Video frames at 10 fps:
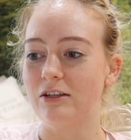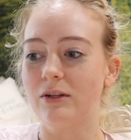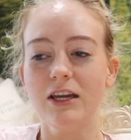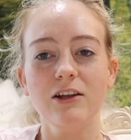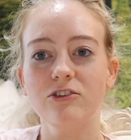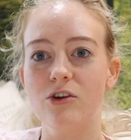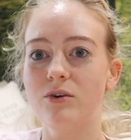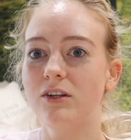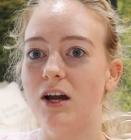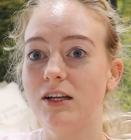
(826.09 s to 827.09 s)
They're like, yeah, just go
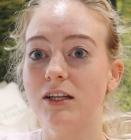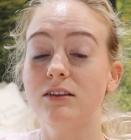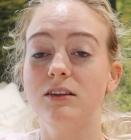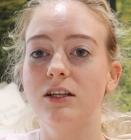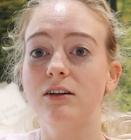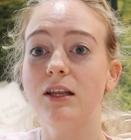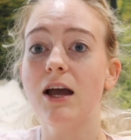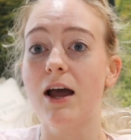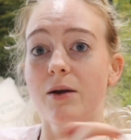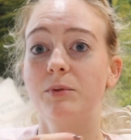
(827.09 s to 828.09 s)
online. Like literally
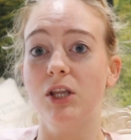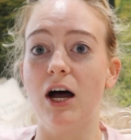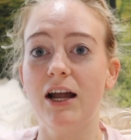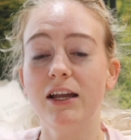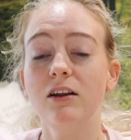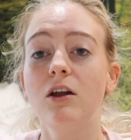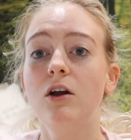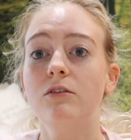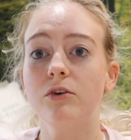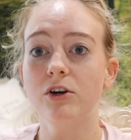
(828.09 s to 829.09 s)
I applied
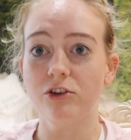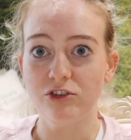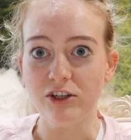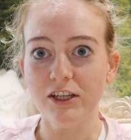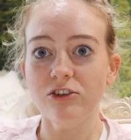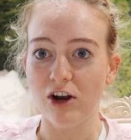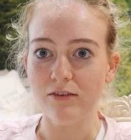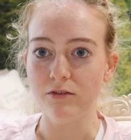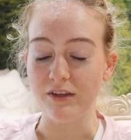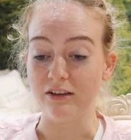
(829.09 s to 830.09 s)
for an Australian
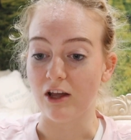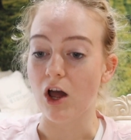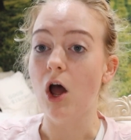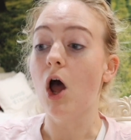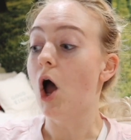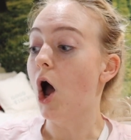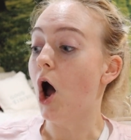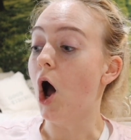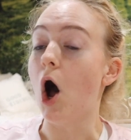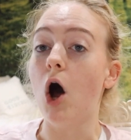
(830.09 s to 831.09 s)
travel visa
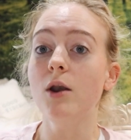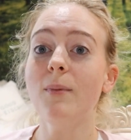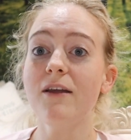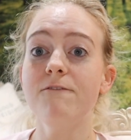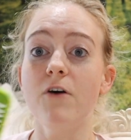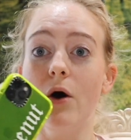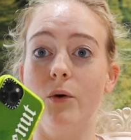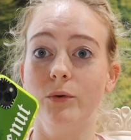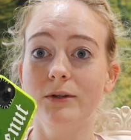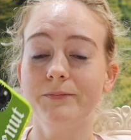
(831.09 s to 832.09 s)
on my
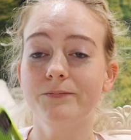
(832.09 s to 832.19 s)
phone,